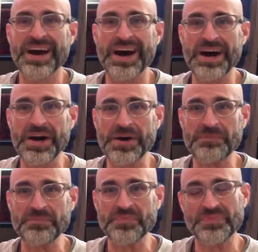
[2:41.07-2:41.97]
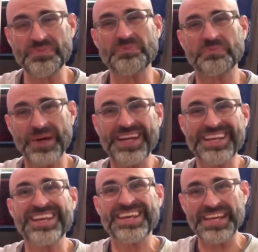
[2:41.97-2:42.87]
Um,
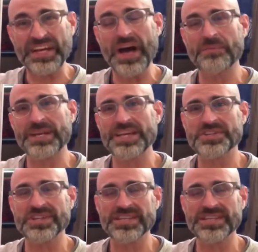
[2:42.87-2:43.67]
but in combination,